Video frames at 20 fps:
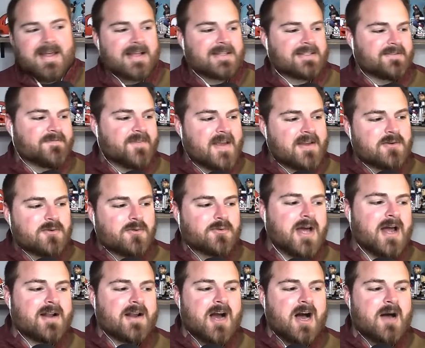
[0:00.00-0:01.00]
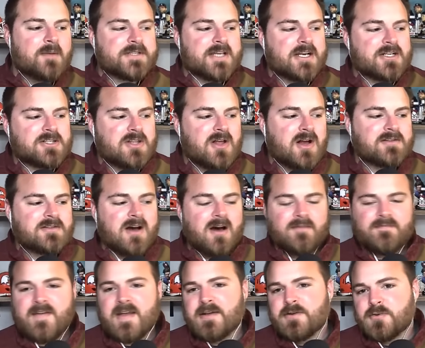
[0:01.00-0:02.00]
That's at
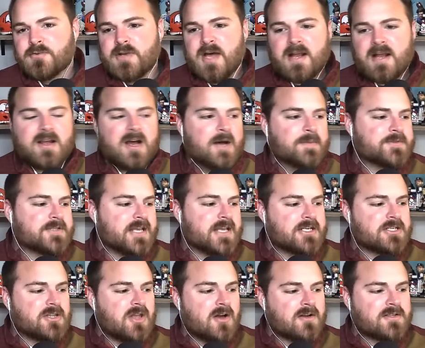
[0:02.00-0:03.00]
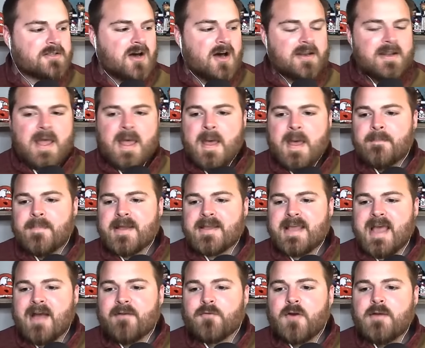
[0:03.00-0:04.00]
FanDuel.com/lockedon. FanDuel.com/lockedon.
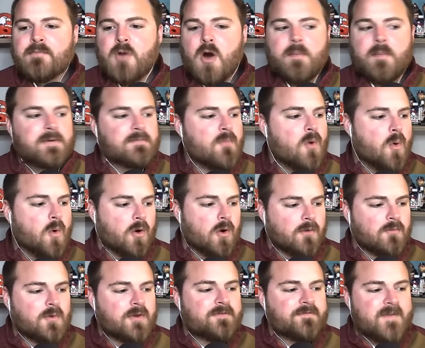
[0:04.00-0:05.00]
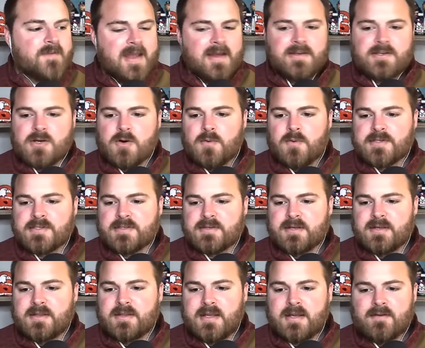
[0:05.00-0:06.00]
Make every moment more with FanDuel. It's
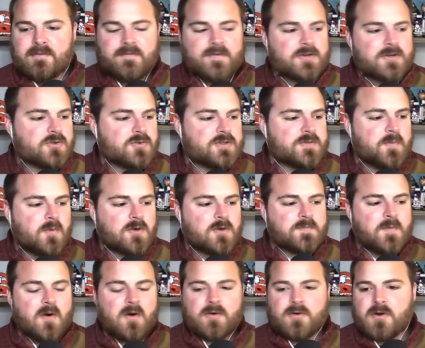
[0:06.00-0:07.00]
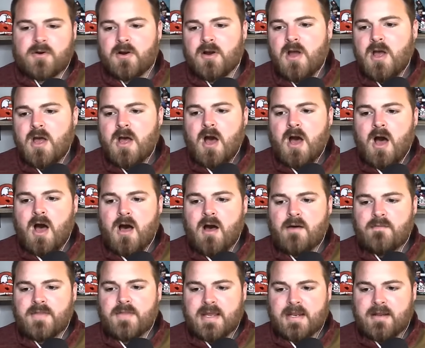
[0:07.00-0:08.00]
the official sports partner
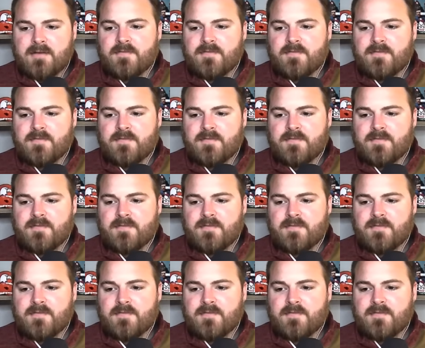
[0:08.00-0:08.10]
of the